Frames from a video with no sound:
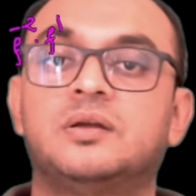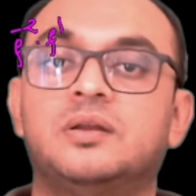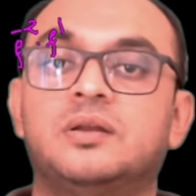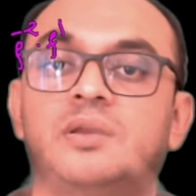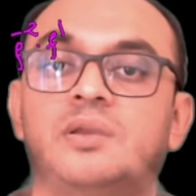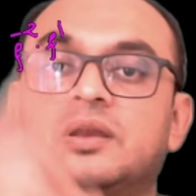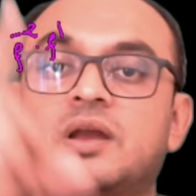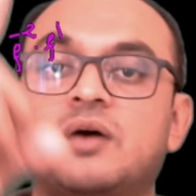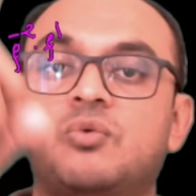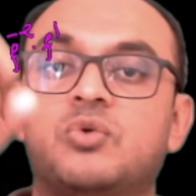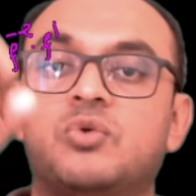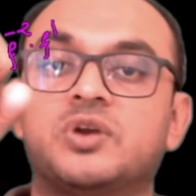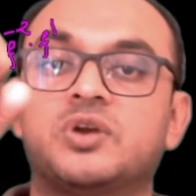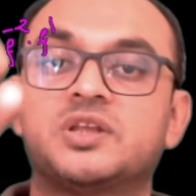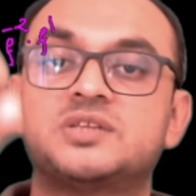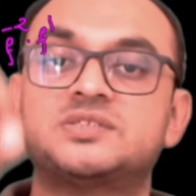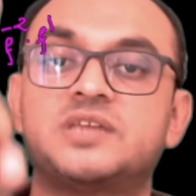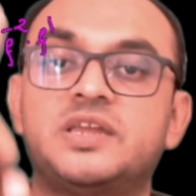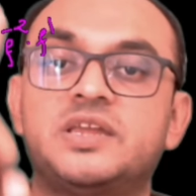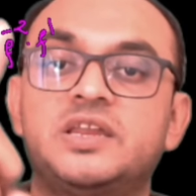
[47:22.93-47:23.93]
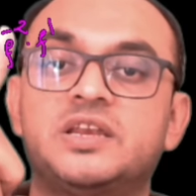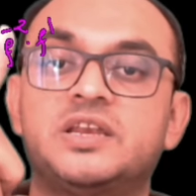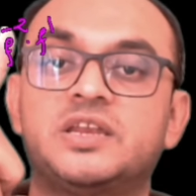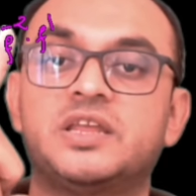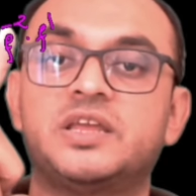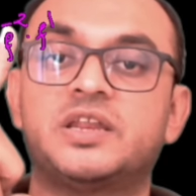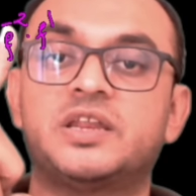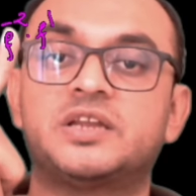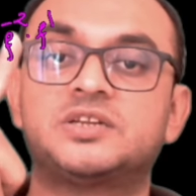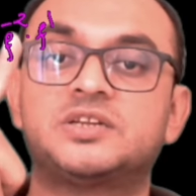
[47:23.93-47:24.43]
Now what is the
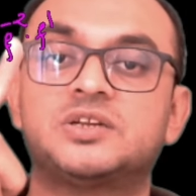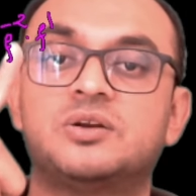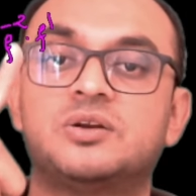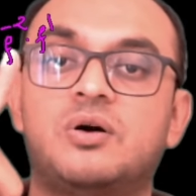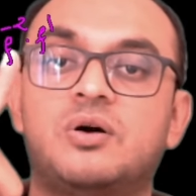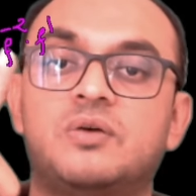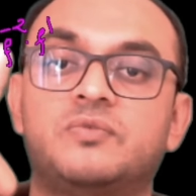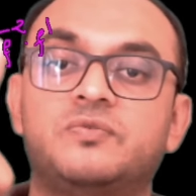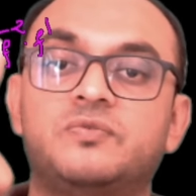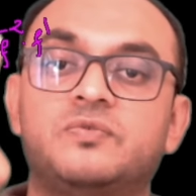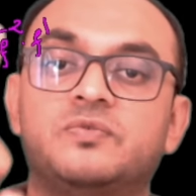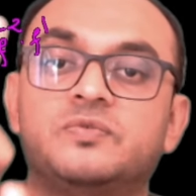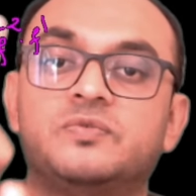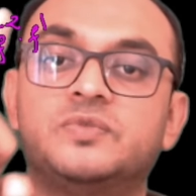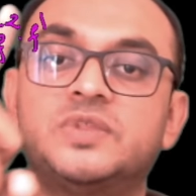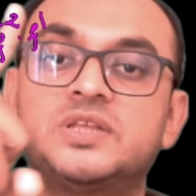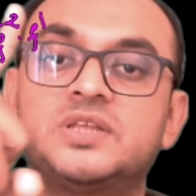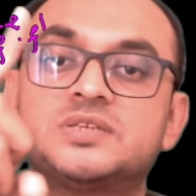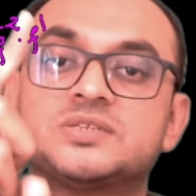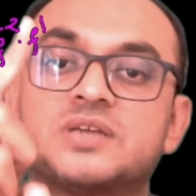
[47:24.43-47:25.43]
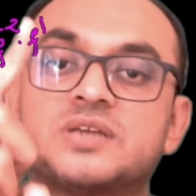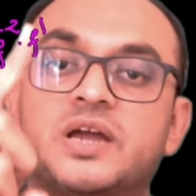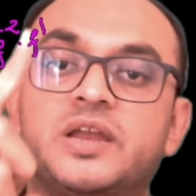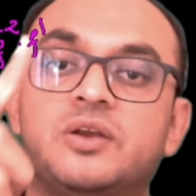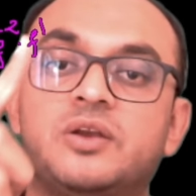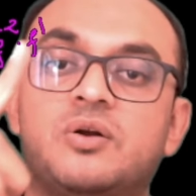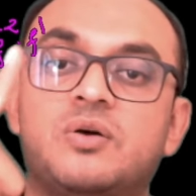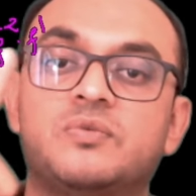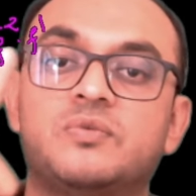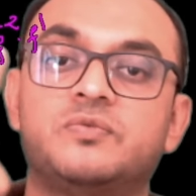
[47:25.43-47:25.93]
integration of this
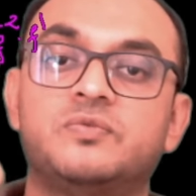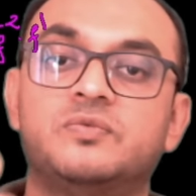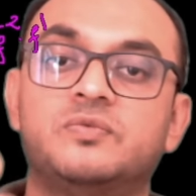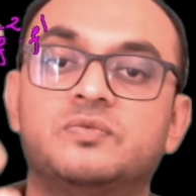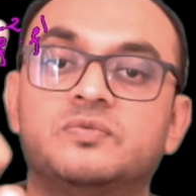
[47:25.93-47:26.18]
kind of